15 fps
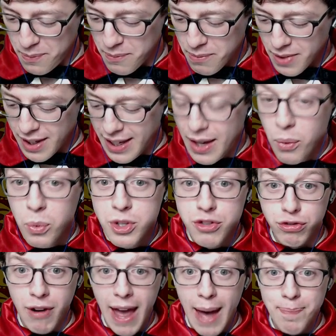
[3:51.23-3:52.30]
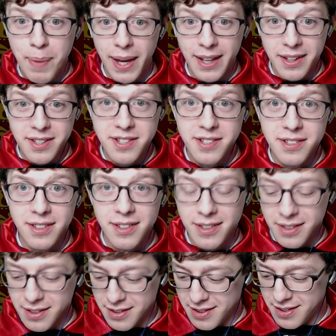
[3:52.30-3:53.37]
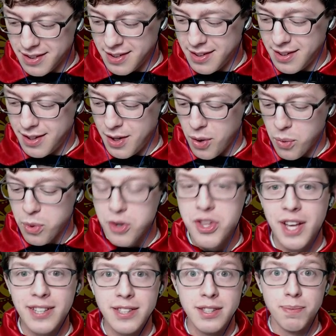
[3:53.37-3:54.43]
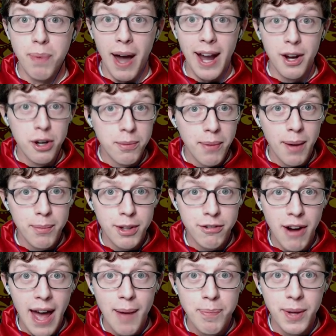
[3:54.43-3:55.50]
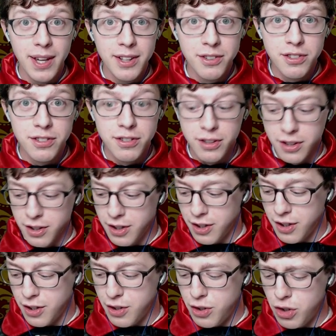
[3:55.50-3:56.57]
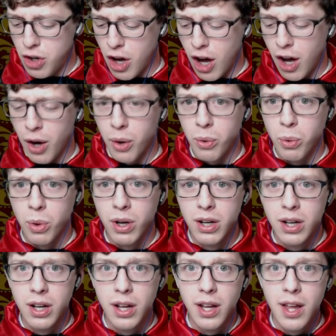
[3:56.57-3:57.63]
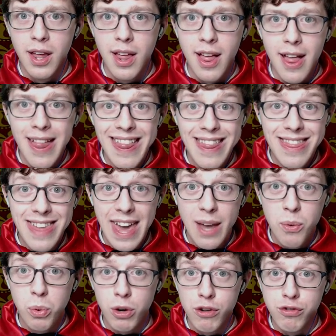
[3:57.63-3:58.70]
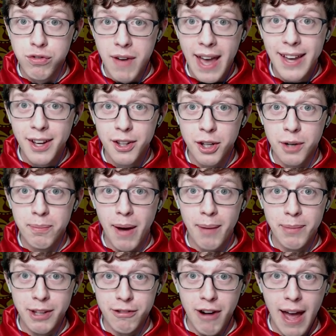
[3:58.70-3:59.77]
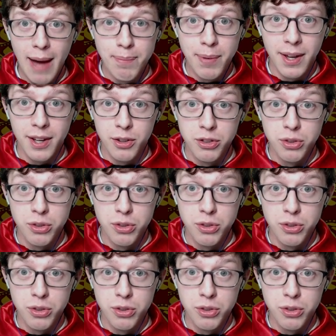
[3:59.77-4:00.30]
It was wrappings. Were they spider mummy wrappings? No. They were regular mummy wrappings.